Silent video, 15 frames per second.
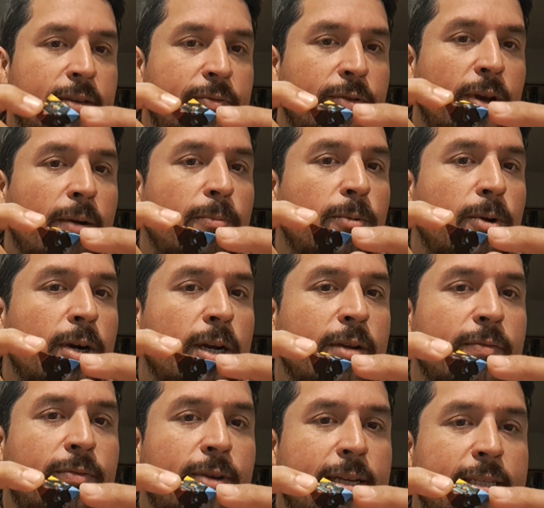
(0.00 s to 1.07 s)
If you have
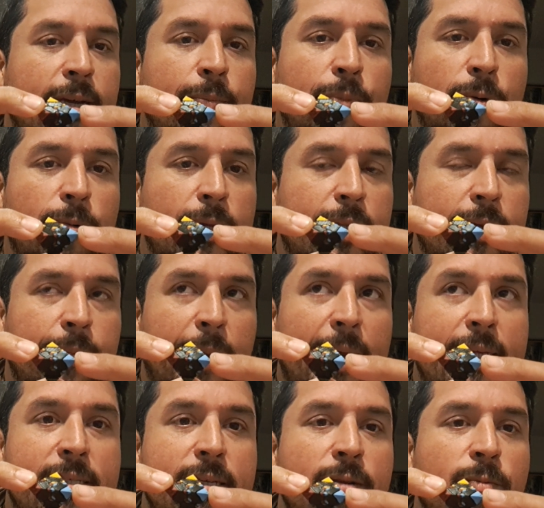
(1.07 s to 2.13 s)
worked, for example, with the
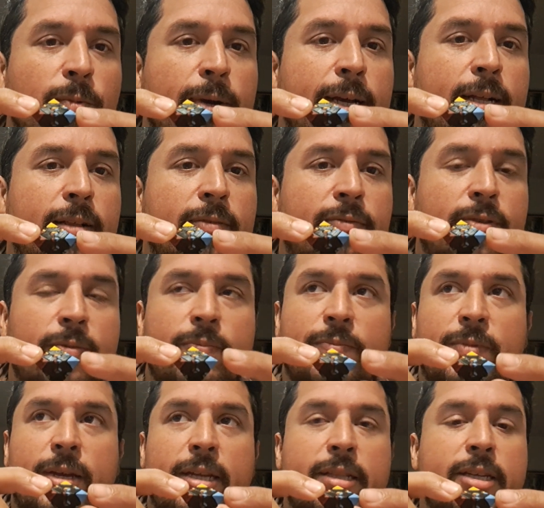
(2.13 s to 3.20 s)
medicine wheel
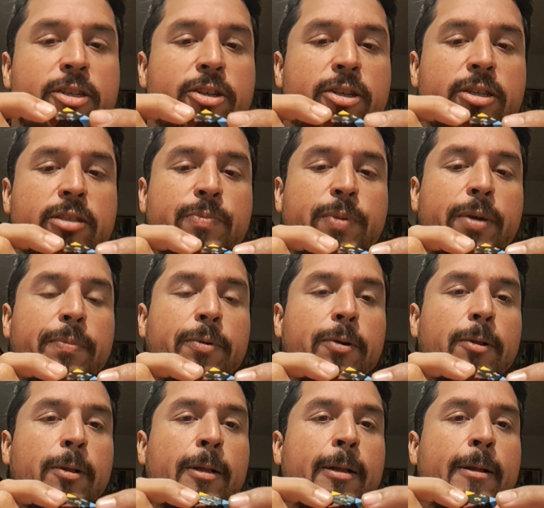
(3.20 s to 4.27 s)
from the indigenous
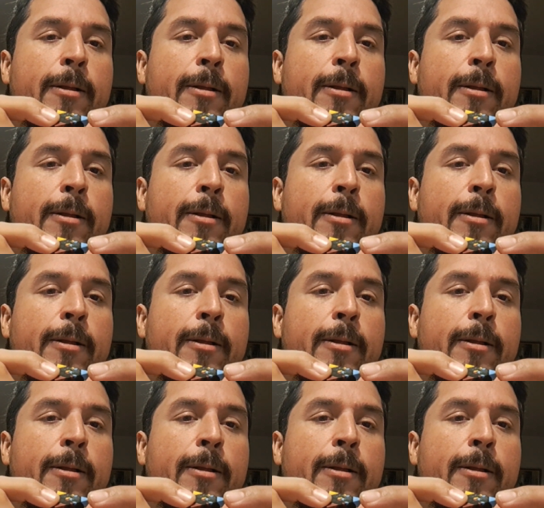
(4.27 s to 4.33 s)
people,